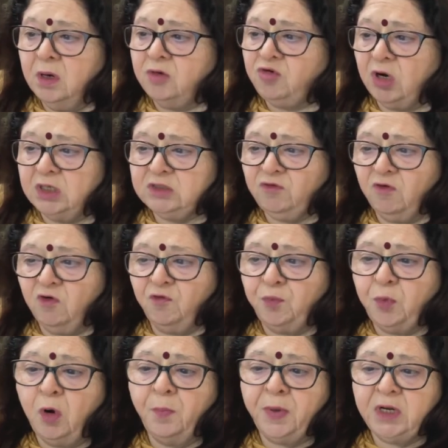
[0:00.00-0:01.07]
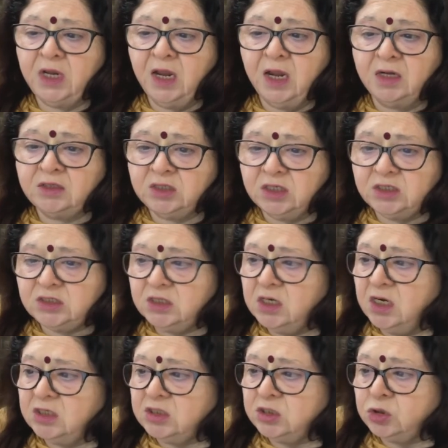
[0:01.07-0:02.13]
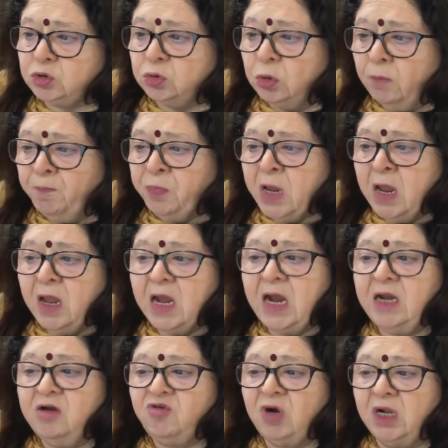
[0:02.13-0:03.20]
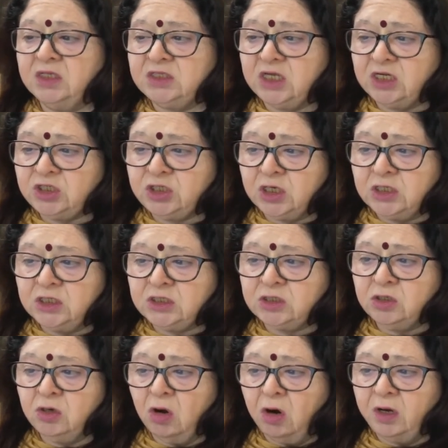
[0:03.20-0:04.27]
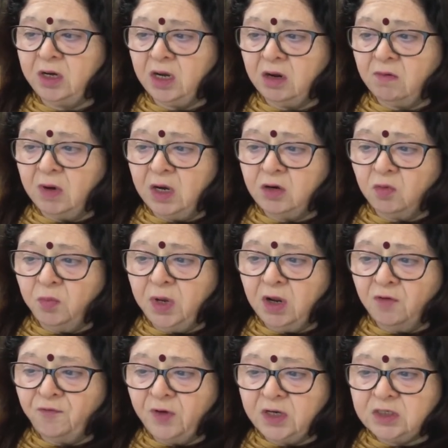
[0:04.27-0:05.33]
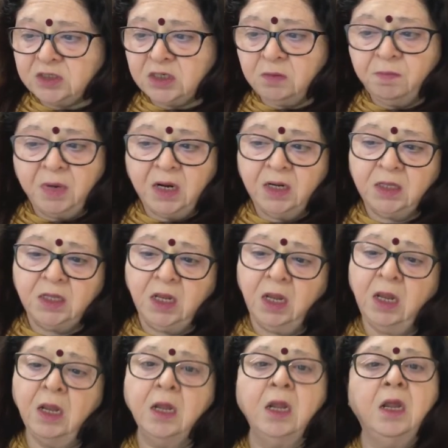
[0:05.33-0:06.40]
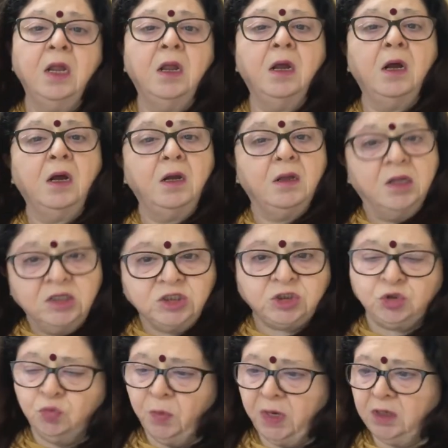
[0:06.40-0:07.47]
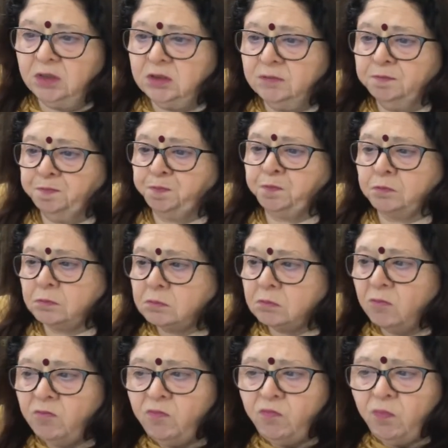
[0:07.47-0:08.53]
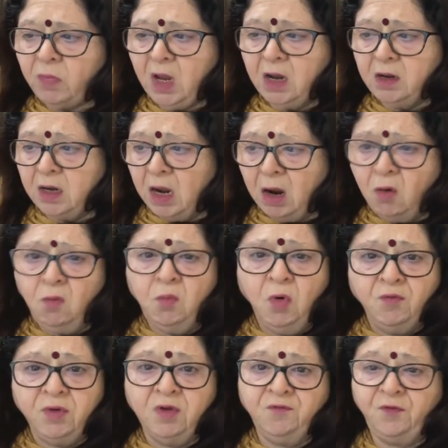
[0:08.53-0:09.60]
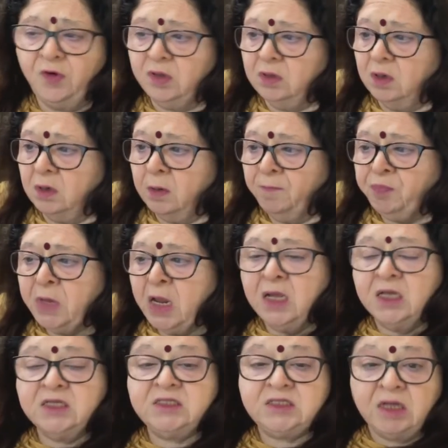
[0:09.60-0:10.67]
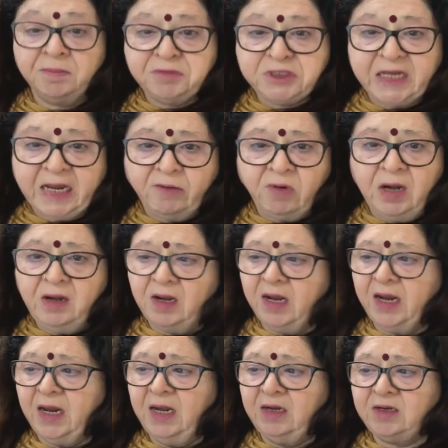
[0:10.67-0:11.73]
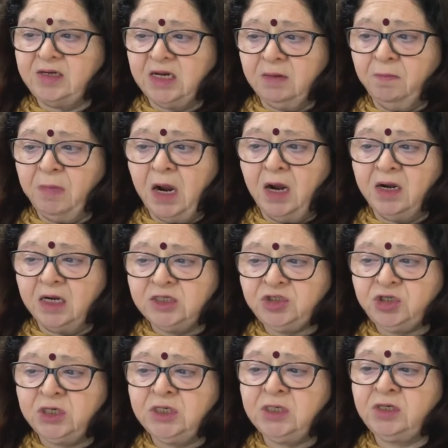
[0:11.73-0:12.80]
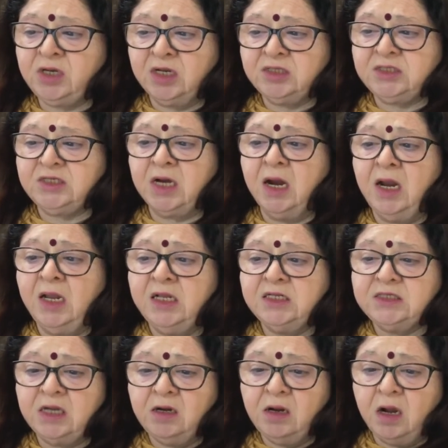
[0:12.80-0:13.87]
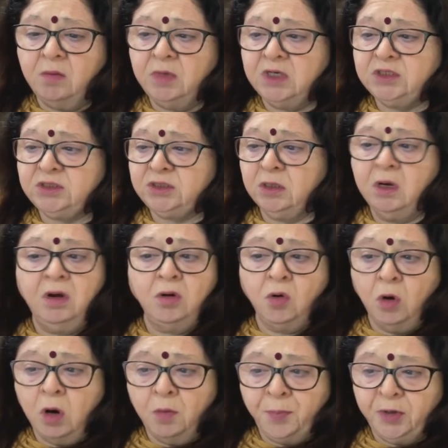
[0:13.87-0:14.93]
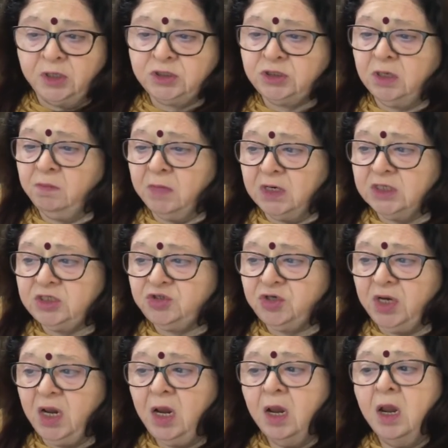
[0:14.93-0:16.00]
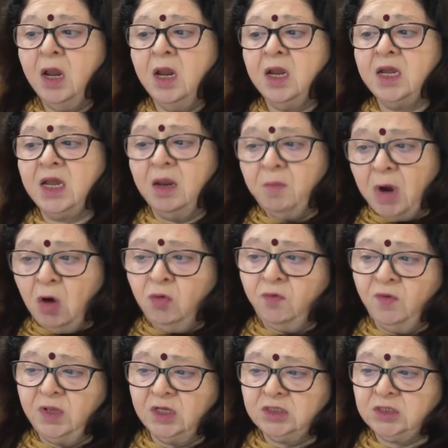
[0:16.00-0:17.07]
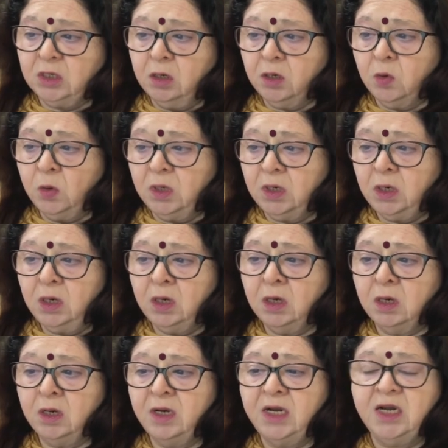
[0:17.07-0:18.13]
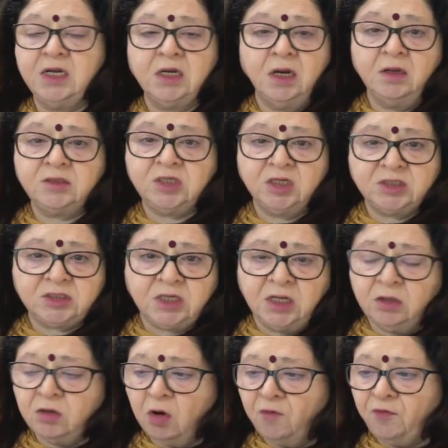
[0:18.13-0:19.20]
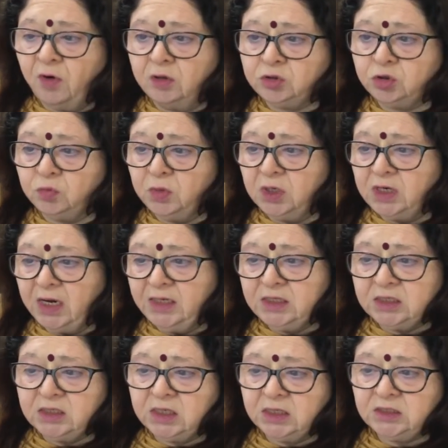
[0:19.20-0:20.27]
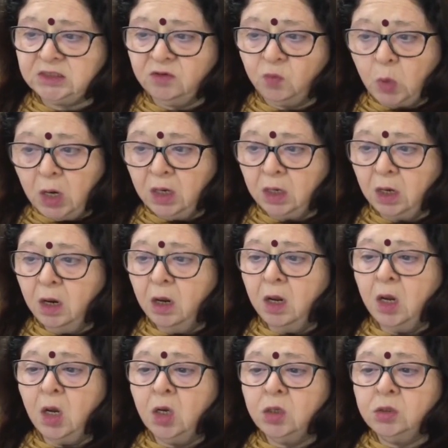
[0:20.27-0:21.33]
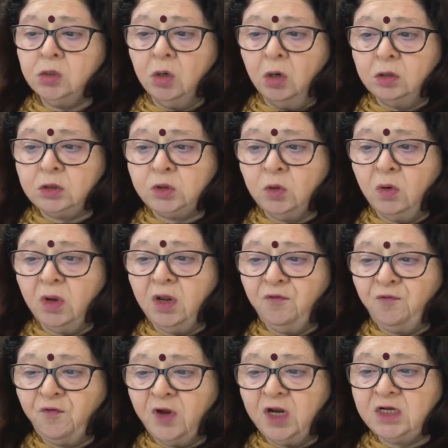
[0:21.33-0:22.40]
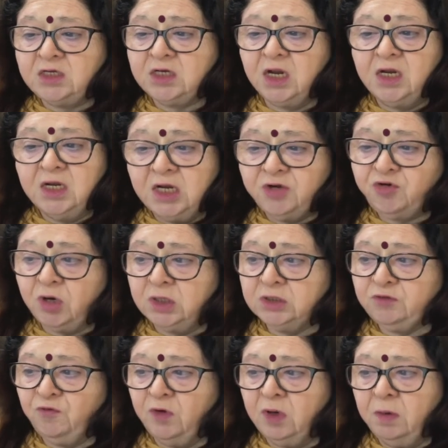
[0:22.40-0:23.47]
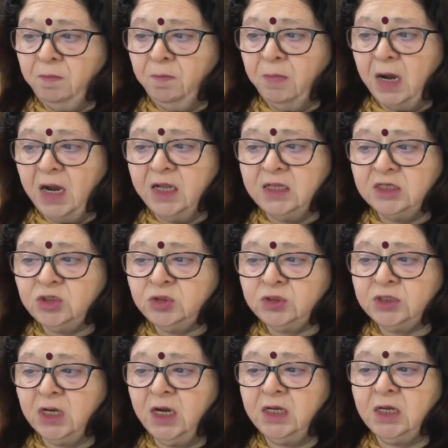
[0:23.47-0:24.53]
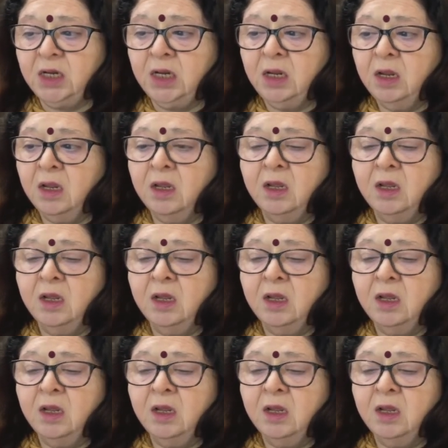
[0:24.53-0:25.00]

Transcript: Transfer of Property Act 1882 and transactions not required to be affected by the instrument. Now moving further, subsequently Maharashtra Textiles and Cooperation Ministry came out with a circular dated 16th of October 1991 not to effect any transfer by the society